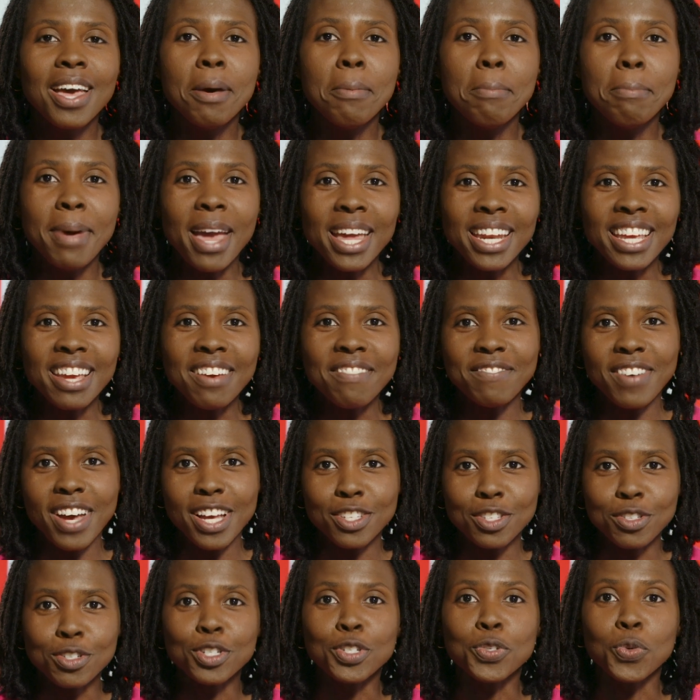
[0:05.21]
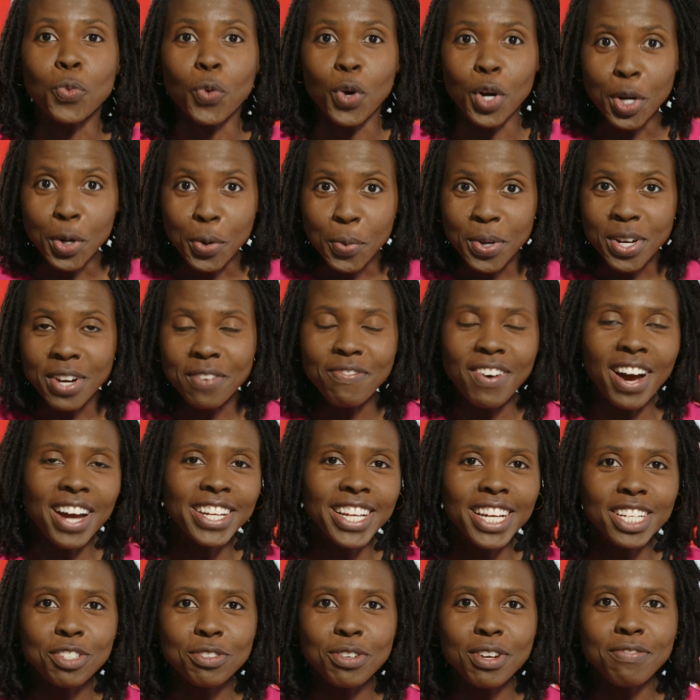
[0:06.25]
Many investors work with a
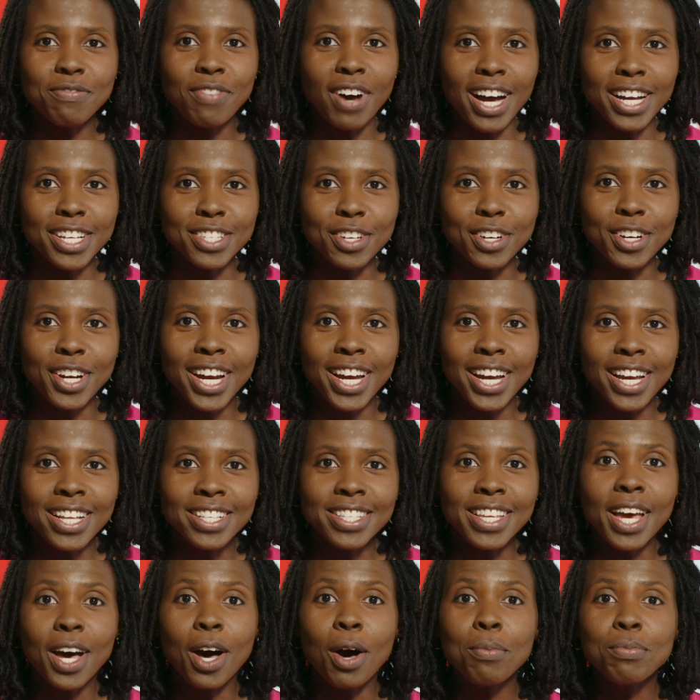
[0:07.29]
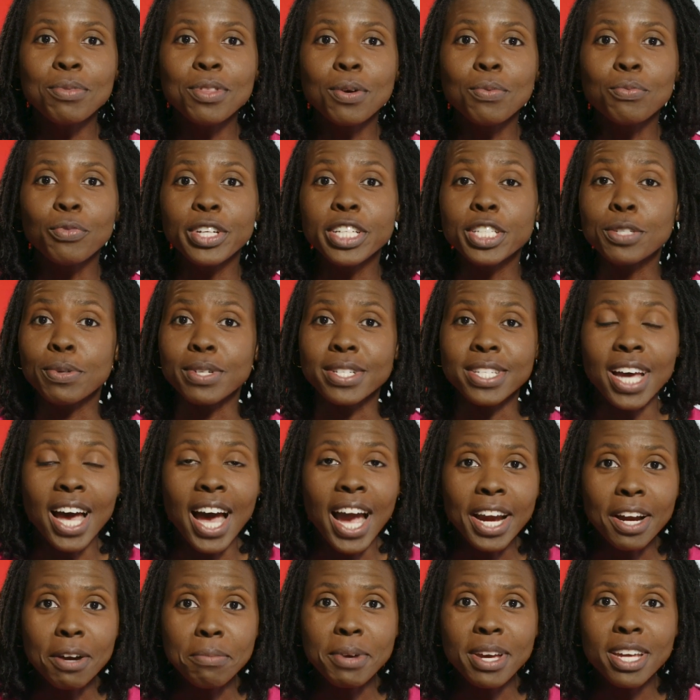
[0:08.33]
financial advisor to help them reach
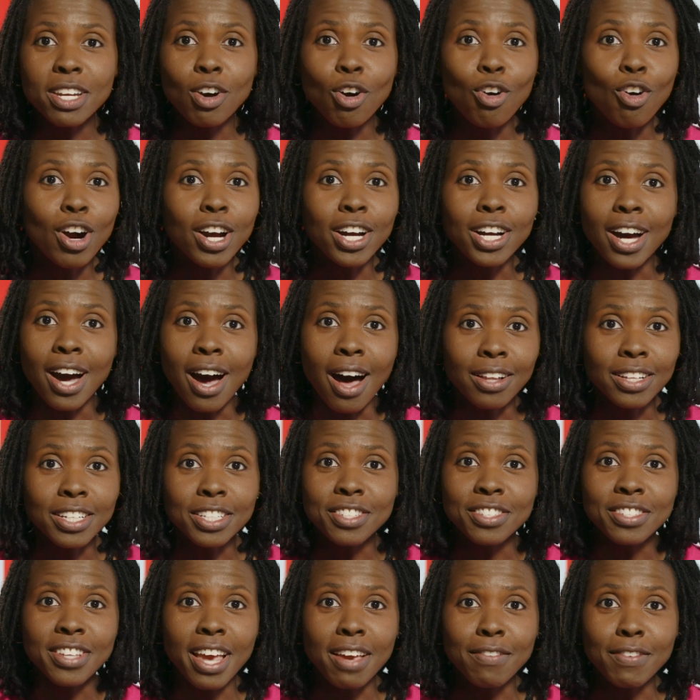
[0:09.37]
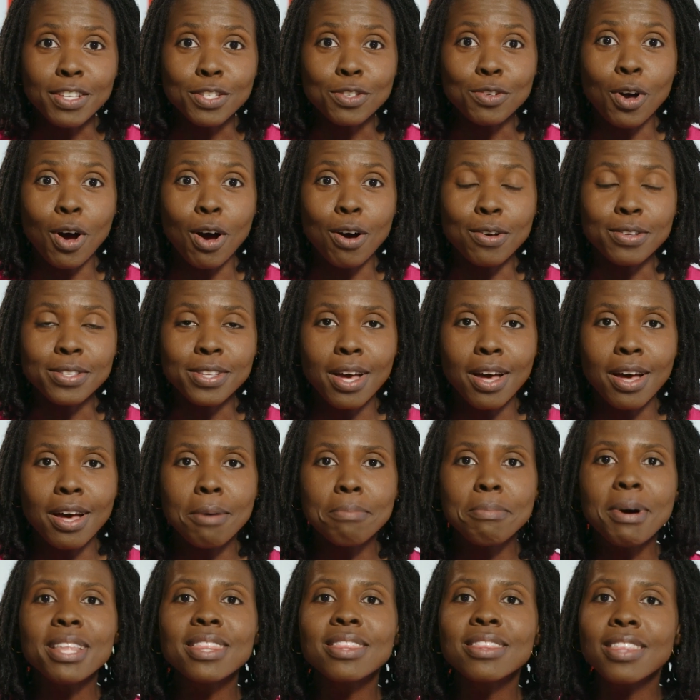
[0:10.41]
retirement or college savings goals,
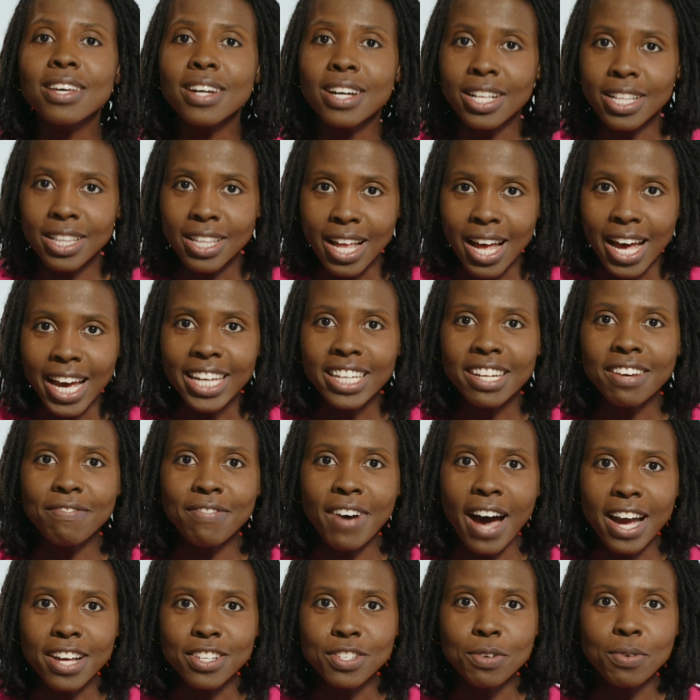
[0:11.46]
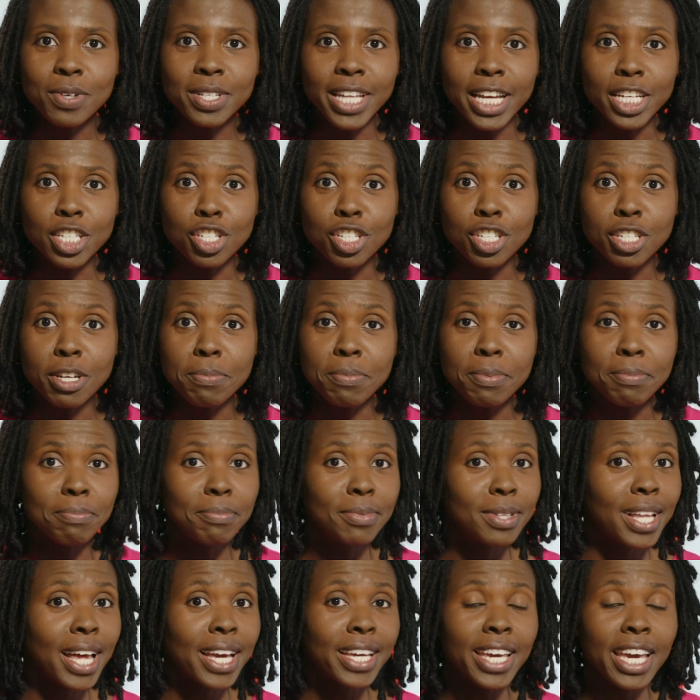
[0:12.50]
but the client-advisor relationship,
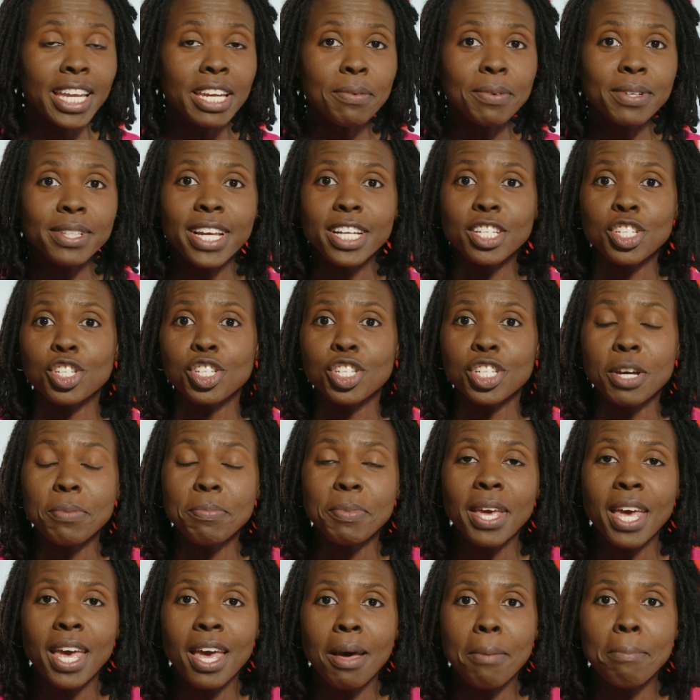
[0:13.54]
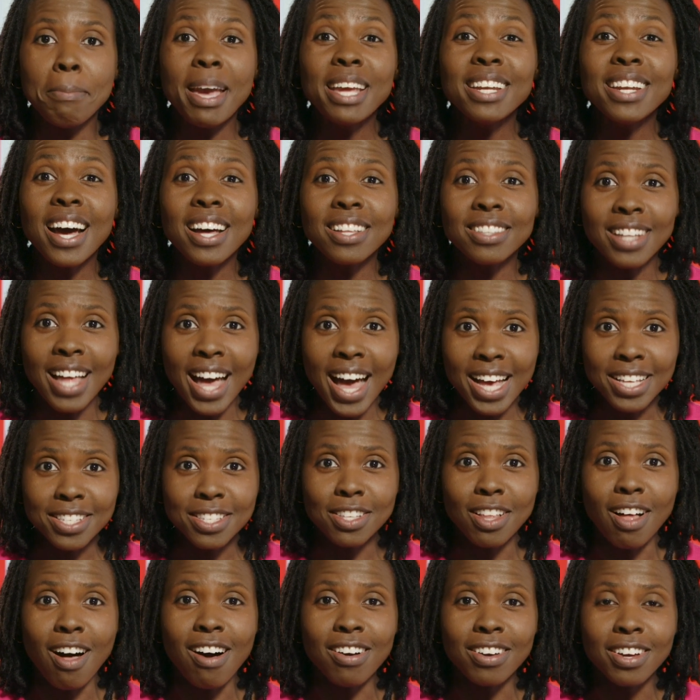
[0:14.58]
like any relationship, may not last
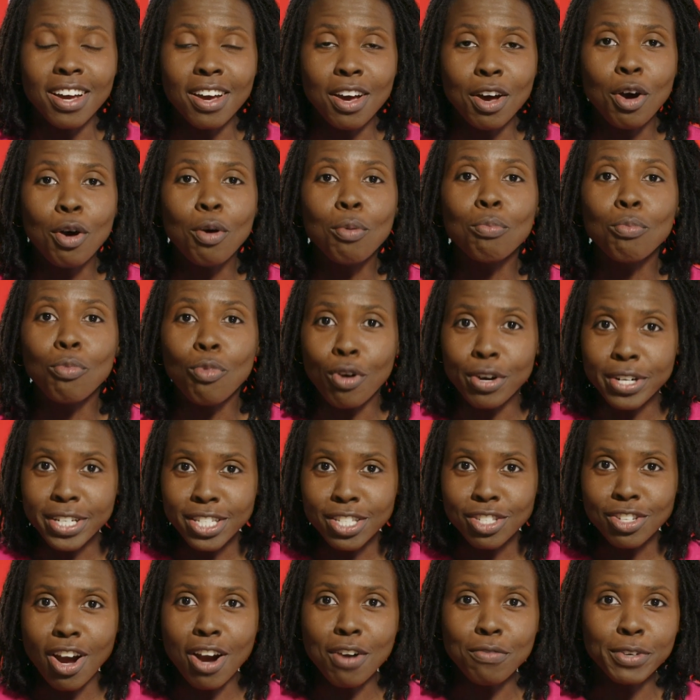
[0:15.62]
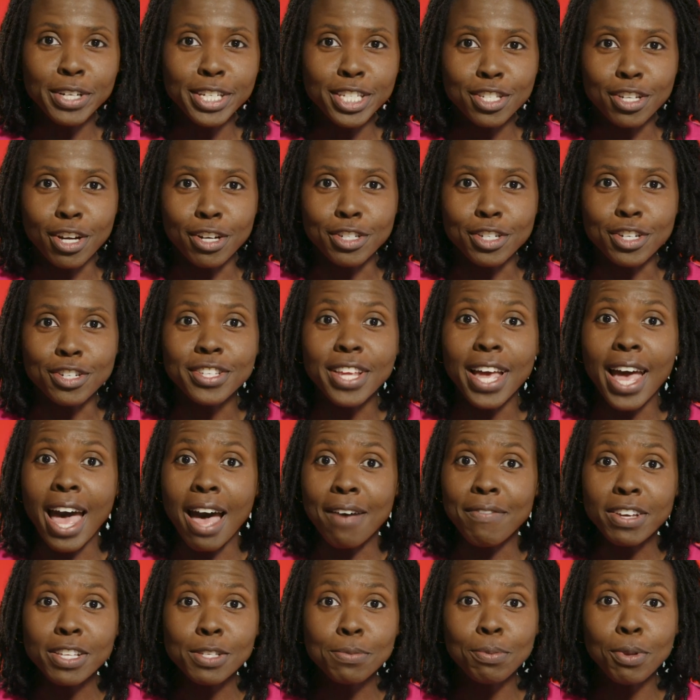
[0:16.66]
long. Morningstar researchers
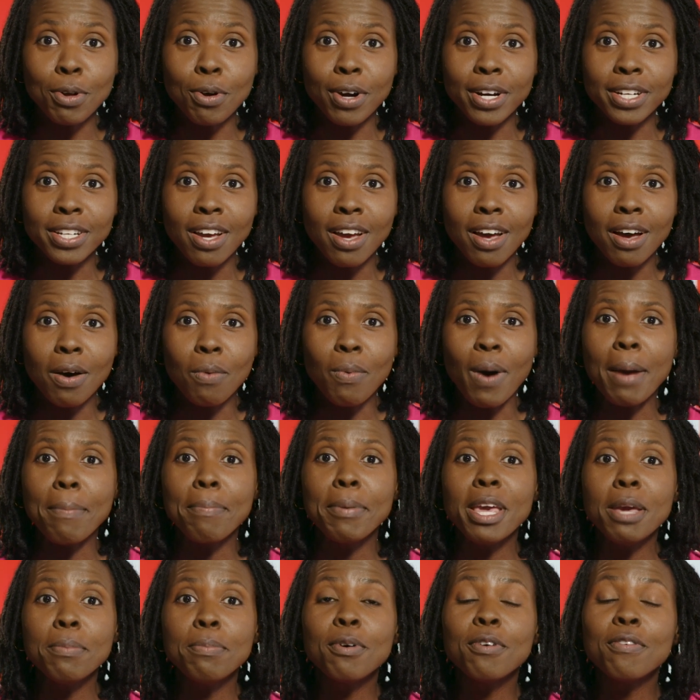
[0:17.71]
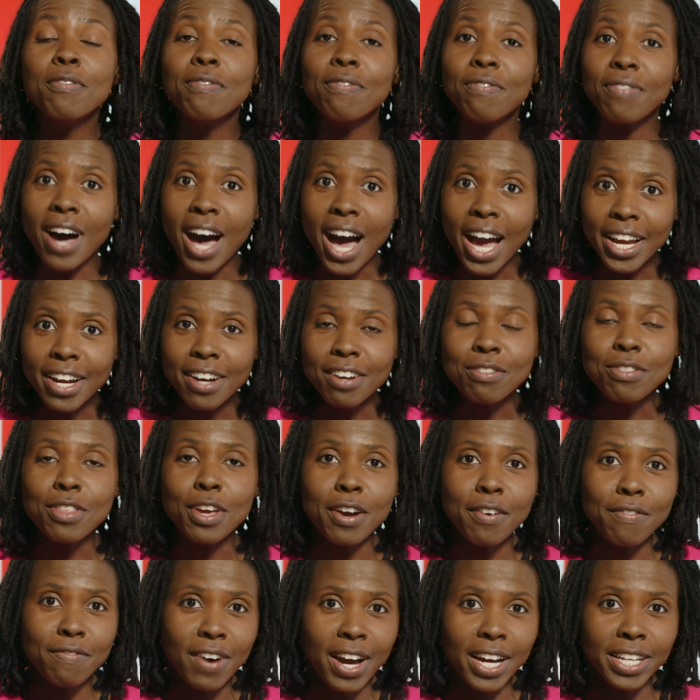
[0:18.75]
have explored why people fire
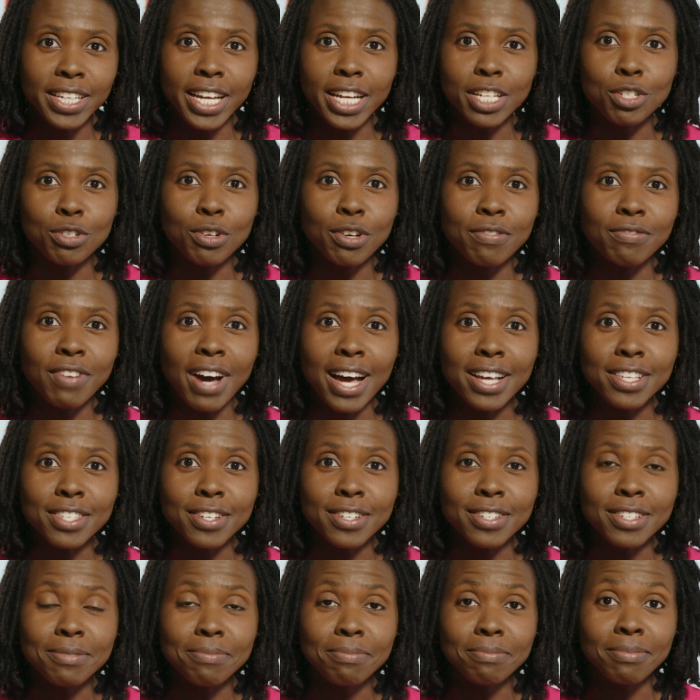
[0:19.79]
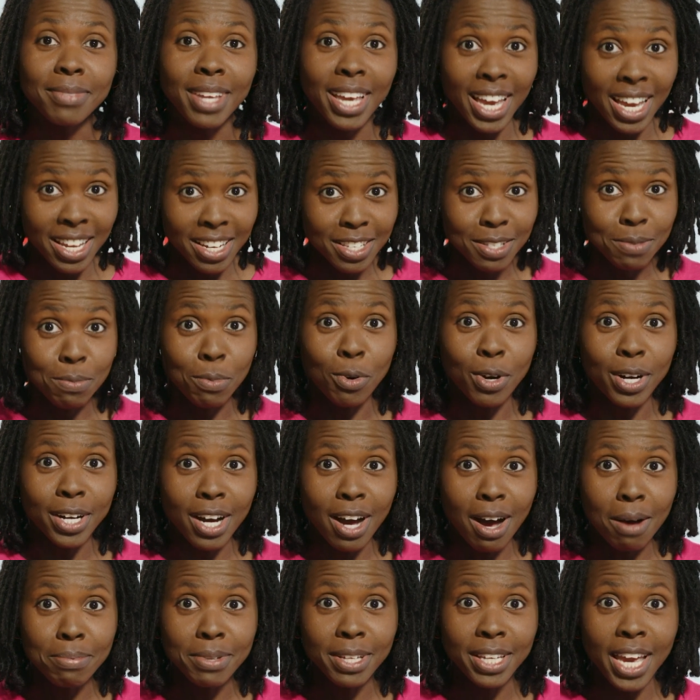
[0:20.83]
their financial advisors, and it's more
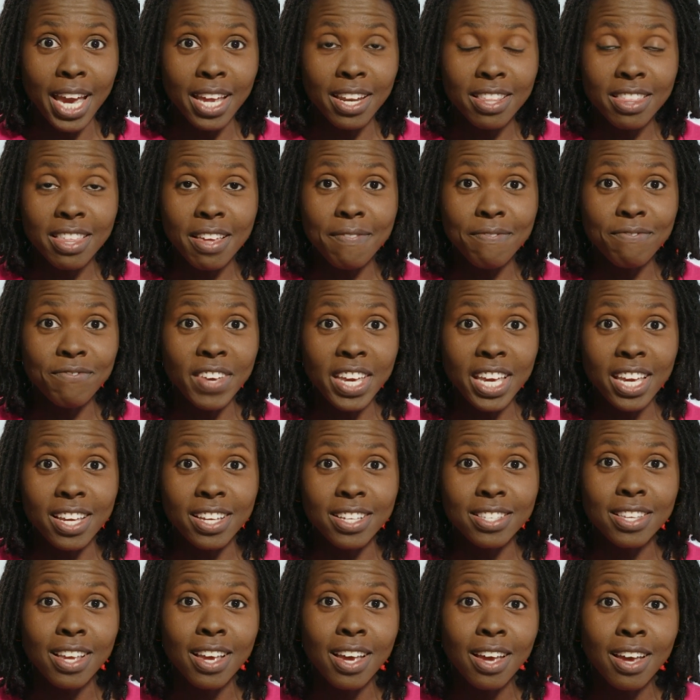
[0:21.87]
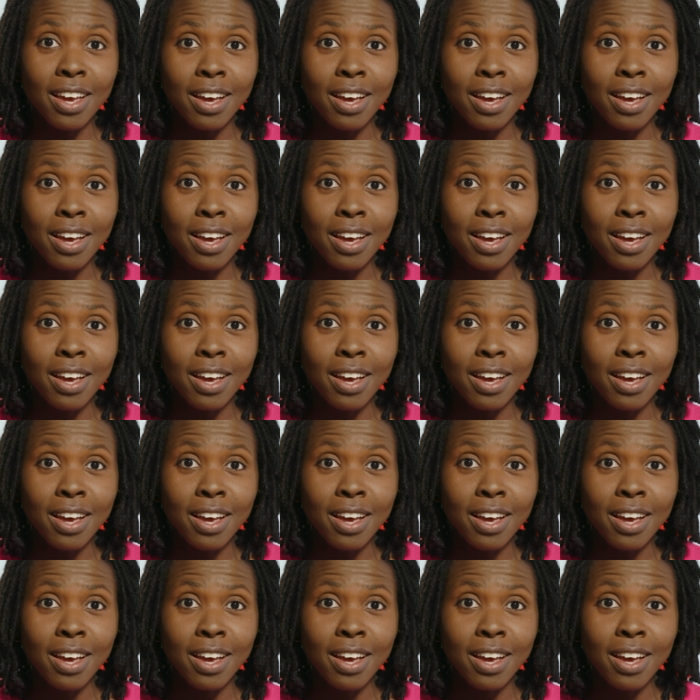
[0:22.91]
complicated than fees.